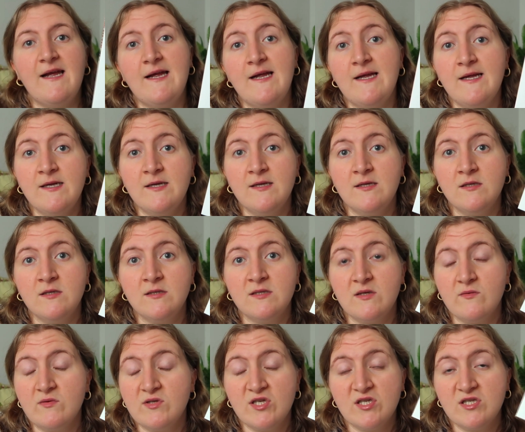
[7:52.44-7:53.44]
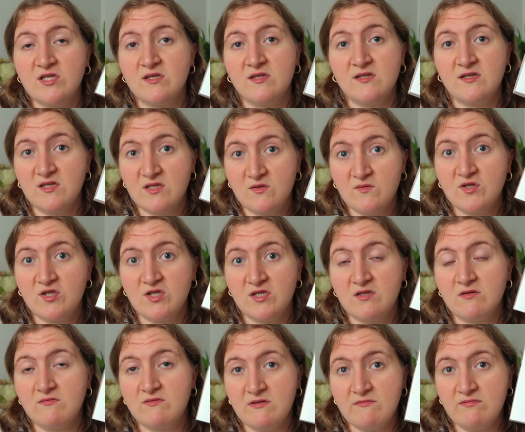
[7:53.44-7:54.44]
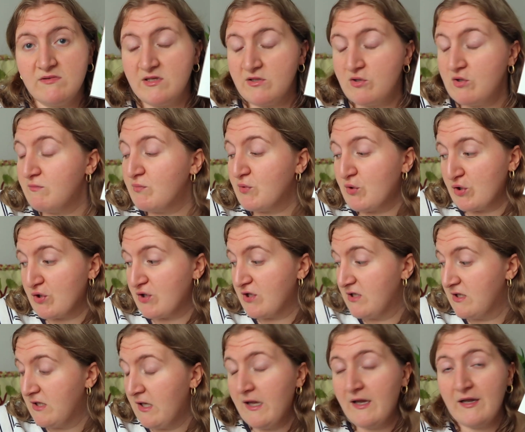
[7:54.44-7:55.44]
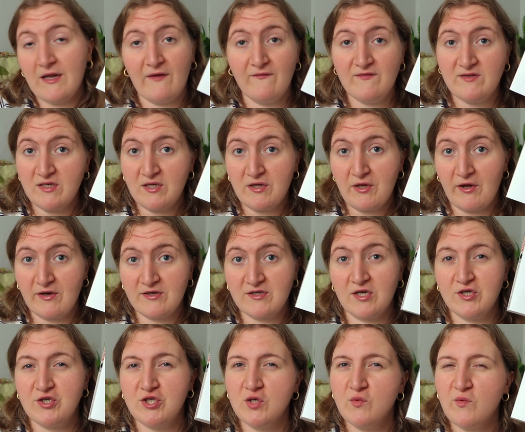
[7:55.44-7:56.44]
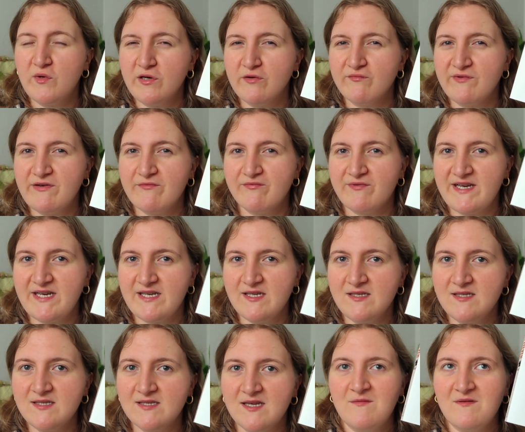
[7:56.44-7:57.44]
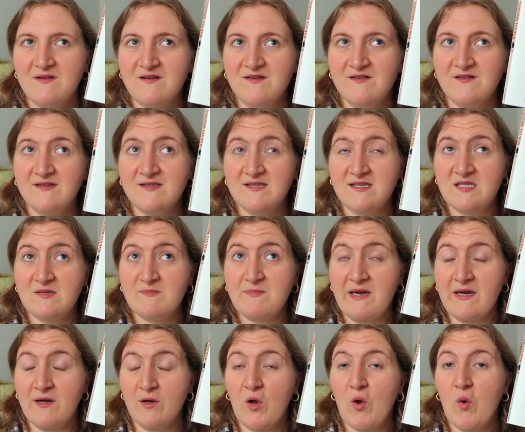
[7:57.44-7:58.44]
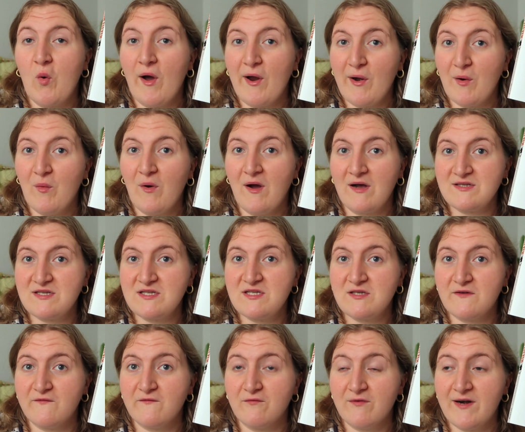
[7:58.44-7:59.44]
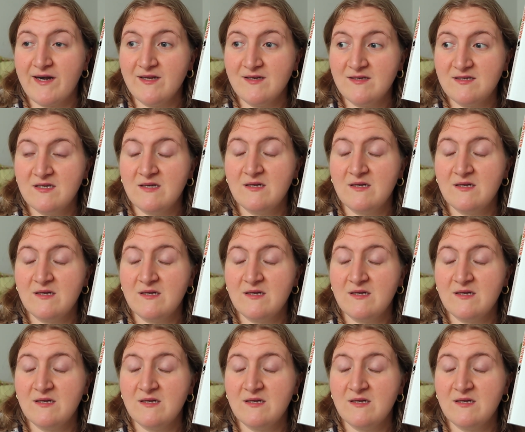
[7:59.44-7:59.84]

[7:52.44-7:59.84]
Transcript: And this was just a really, really good book. Loved it a lot. I do want to reread it because it's been quite a while since I've read it.